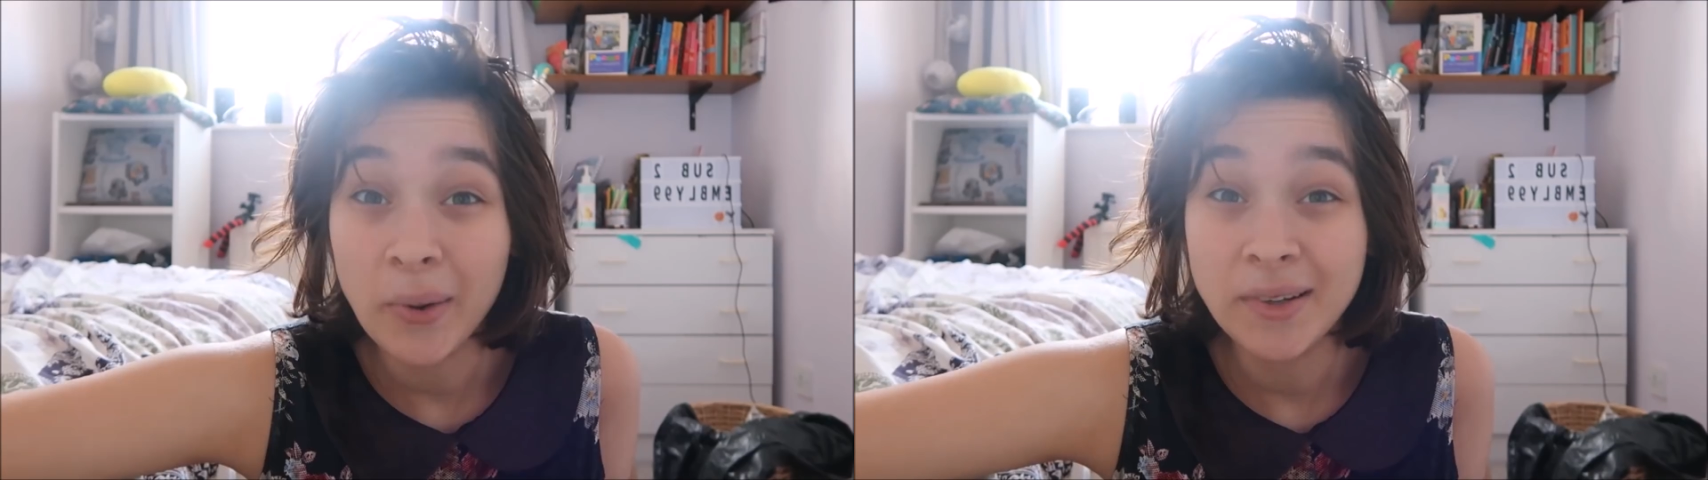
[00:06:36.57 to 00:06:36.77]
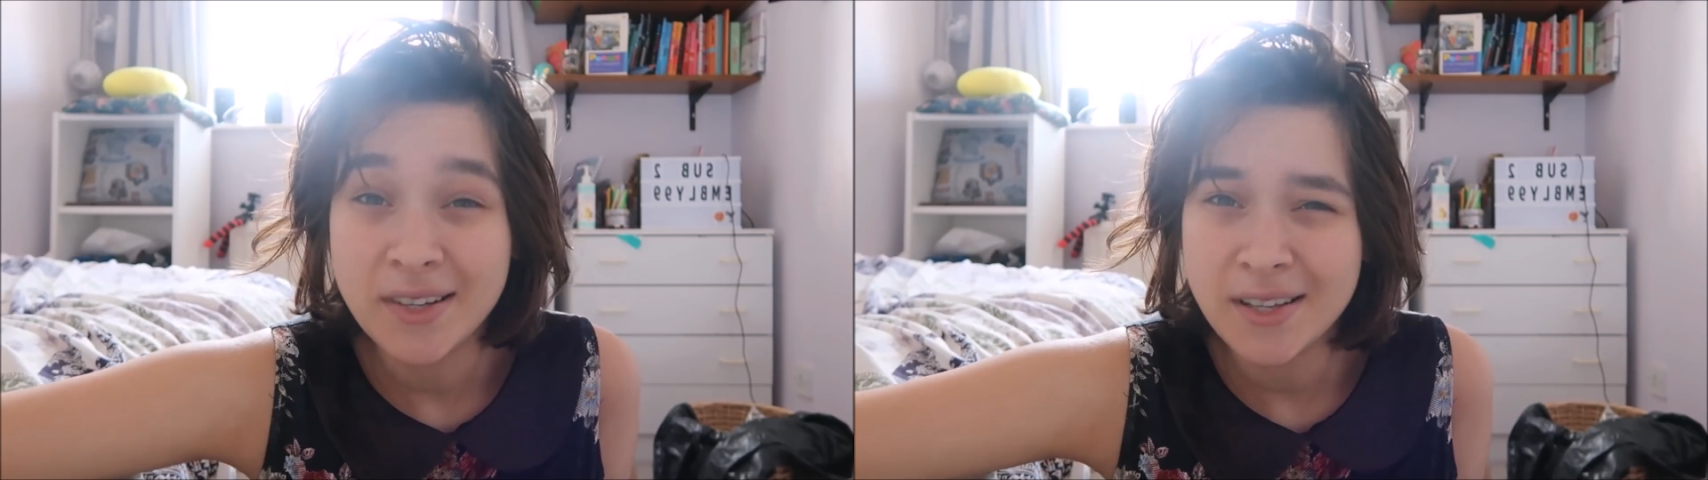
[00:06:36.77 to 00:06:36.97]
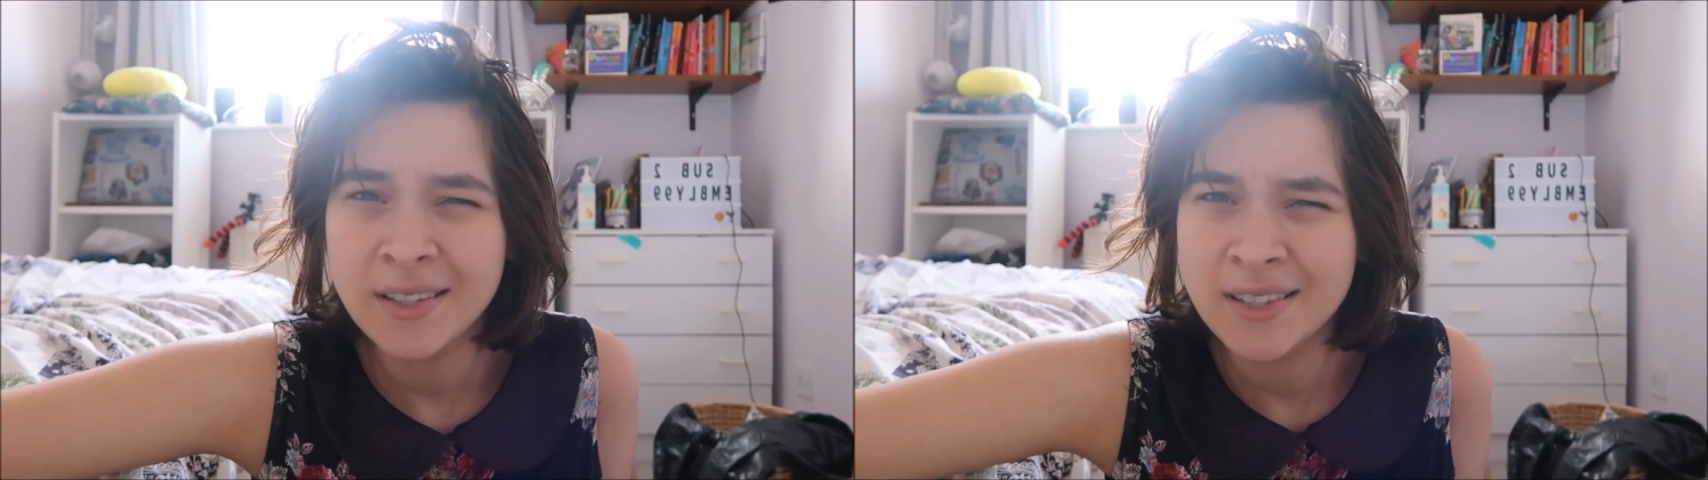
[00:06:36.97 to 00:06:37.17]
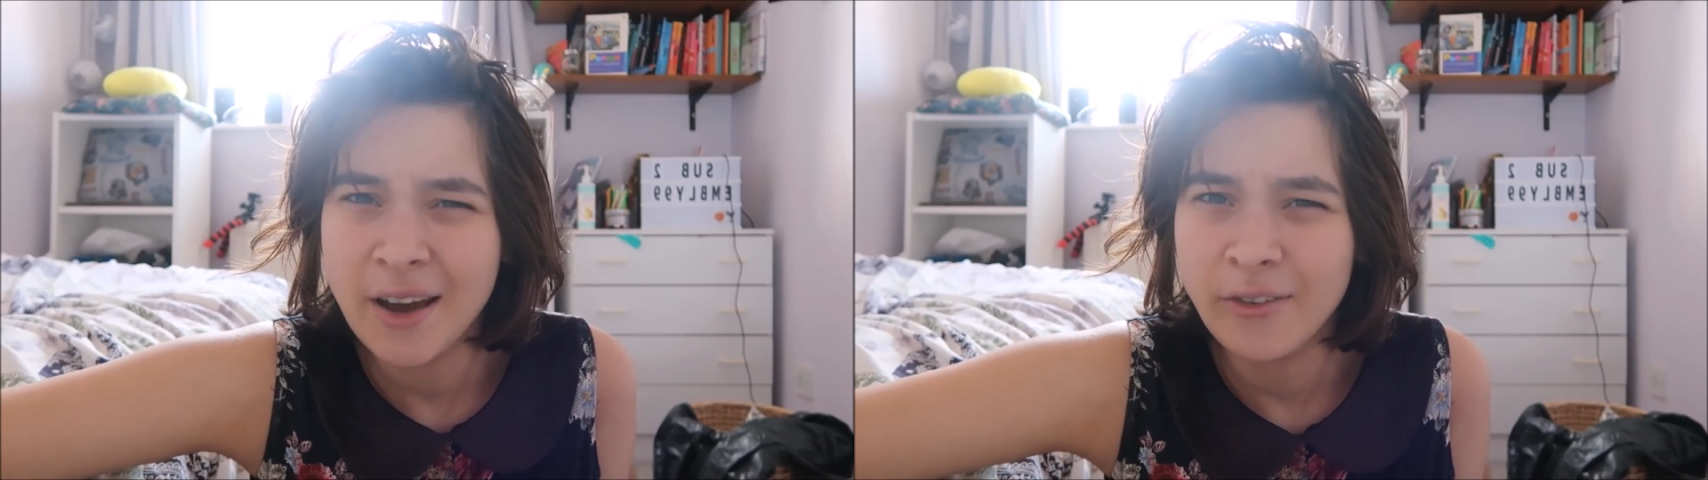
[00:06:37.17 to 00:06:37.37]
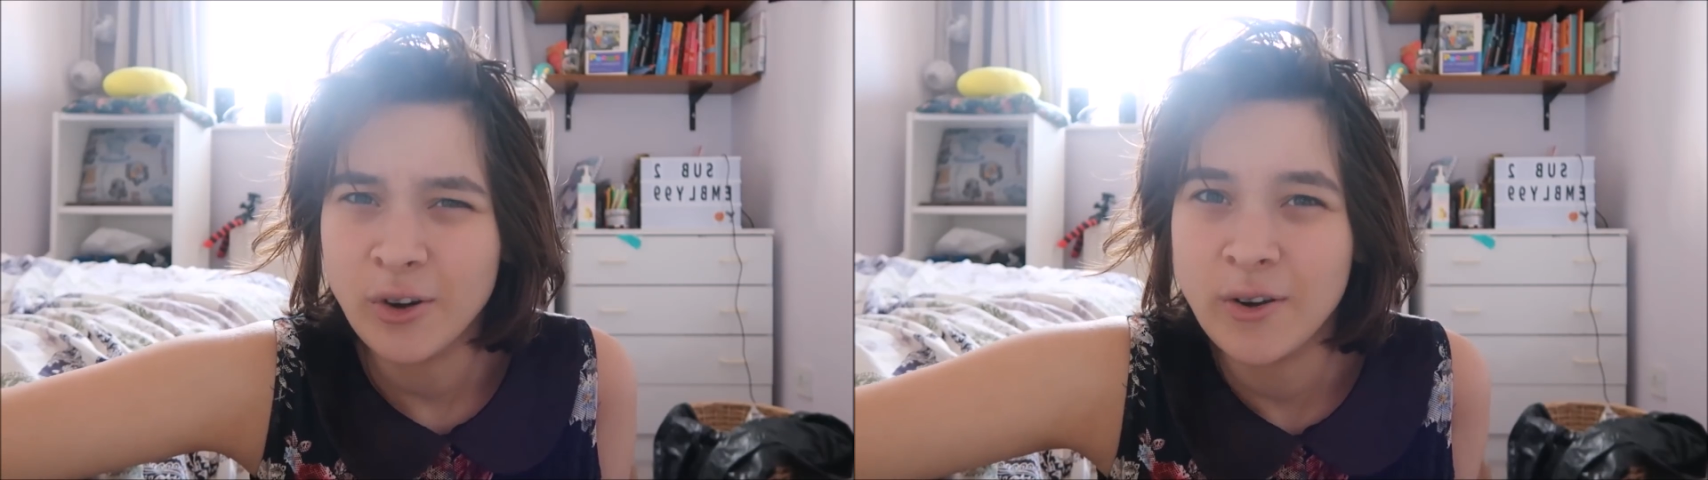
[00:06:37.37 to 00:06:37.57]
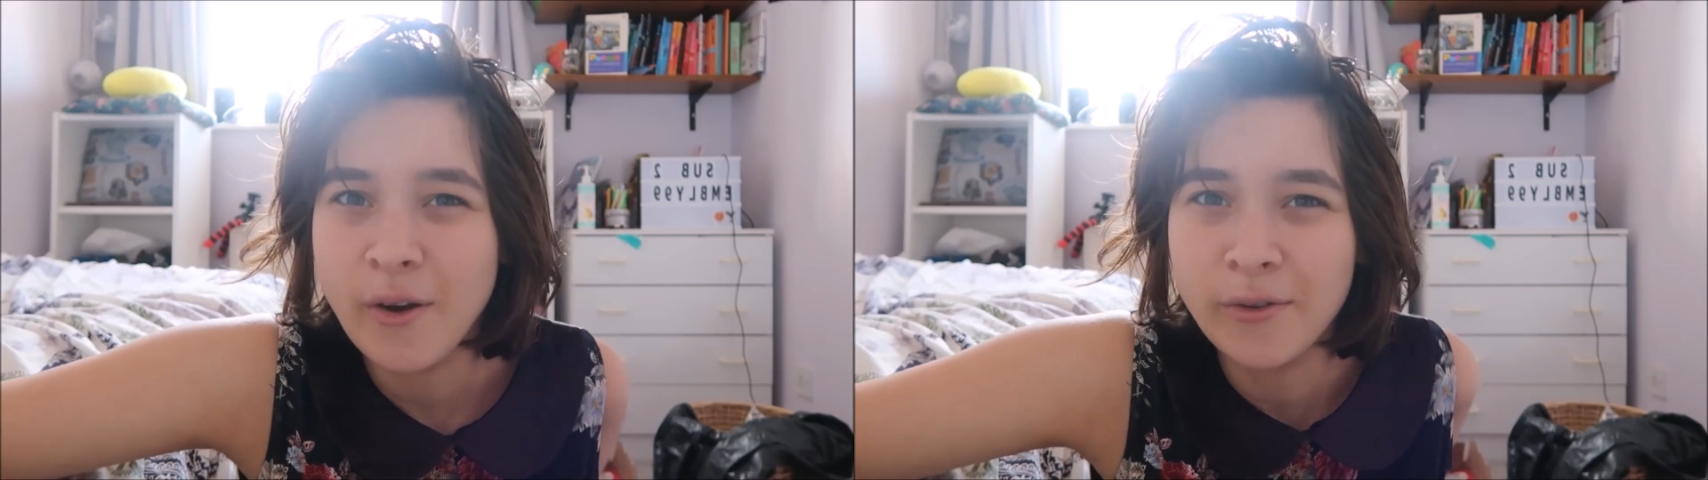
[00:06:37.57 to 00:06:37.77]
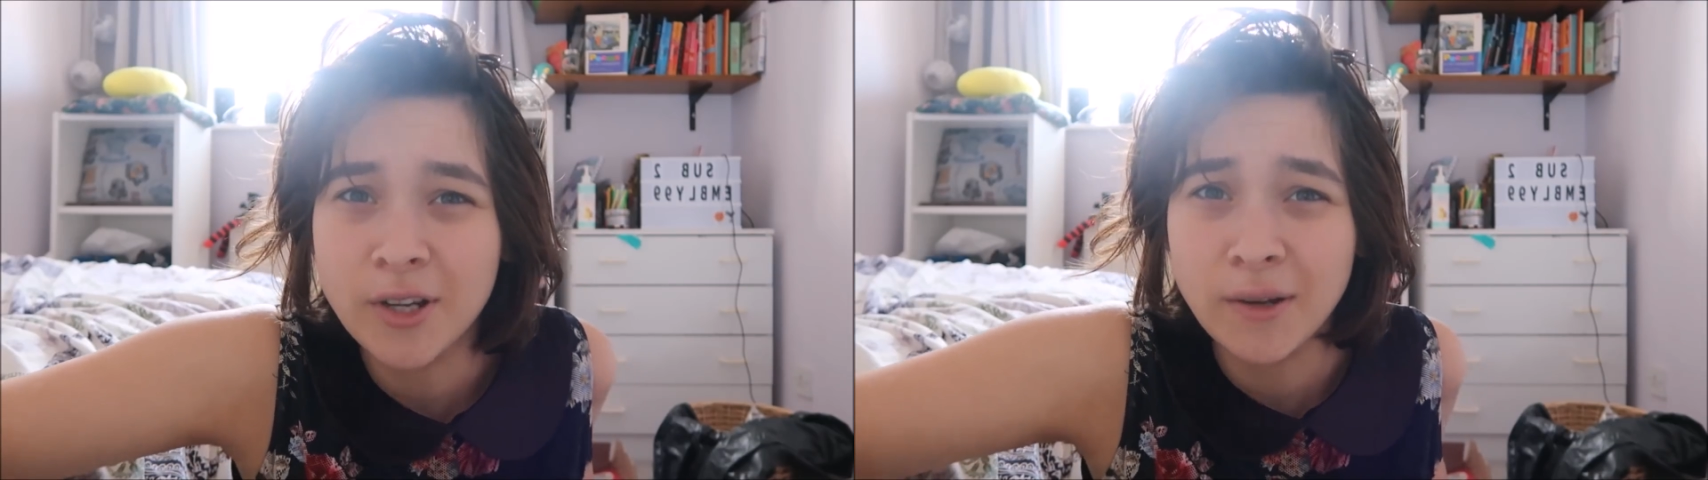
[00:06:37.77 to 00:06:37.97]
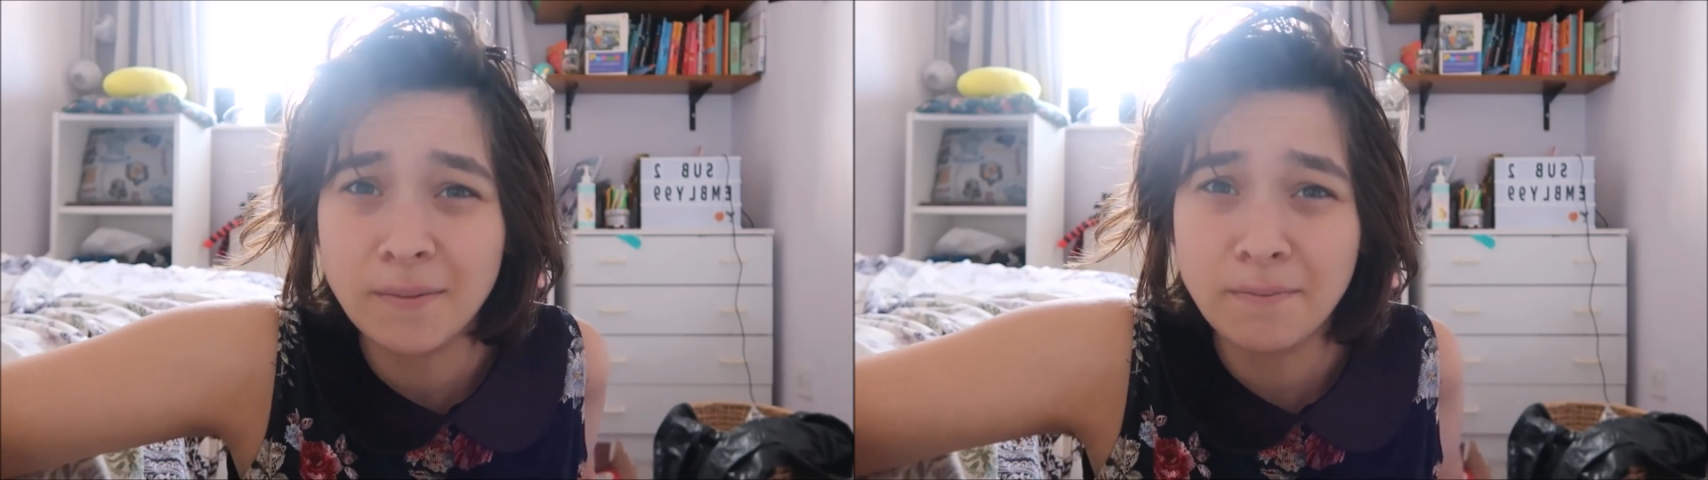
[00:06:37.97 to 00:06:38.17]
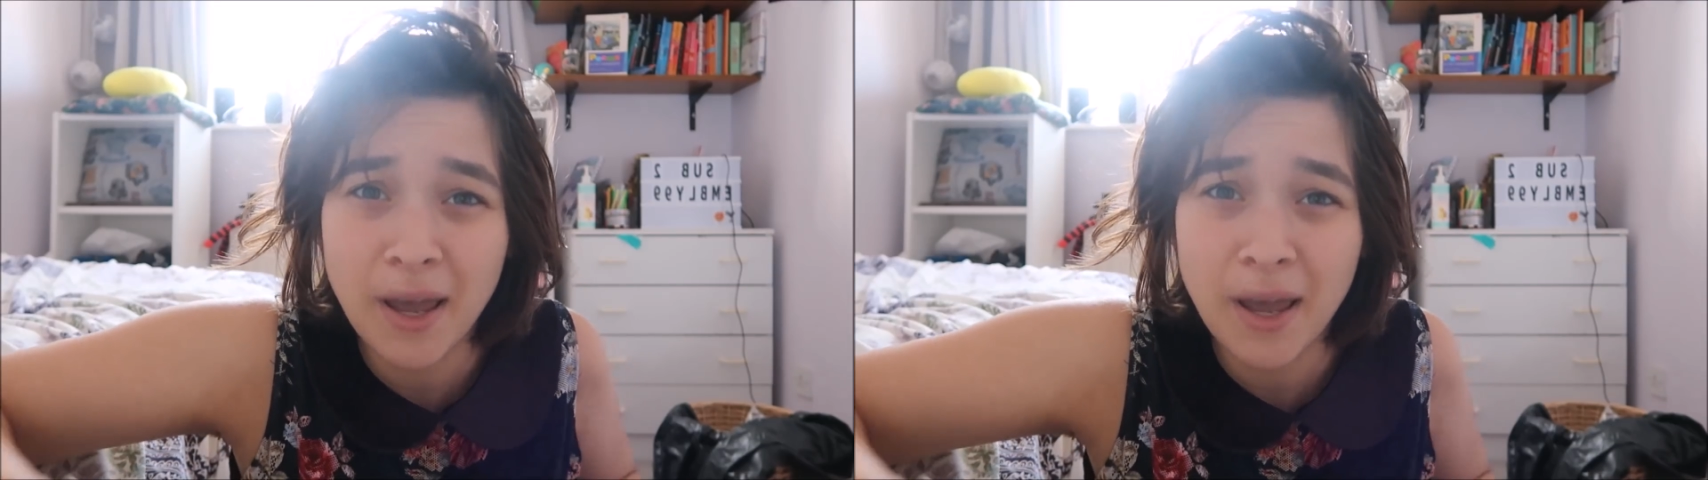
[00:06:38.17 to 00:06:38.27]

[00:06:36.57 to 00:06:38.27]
onto the conservatory roof to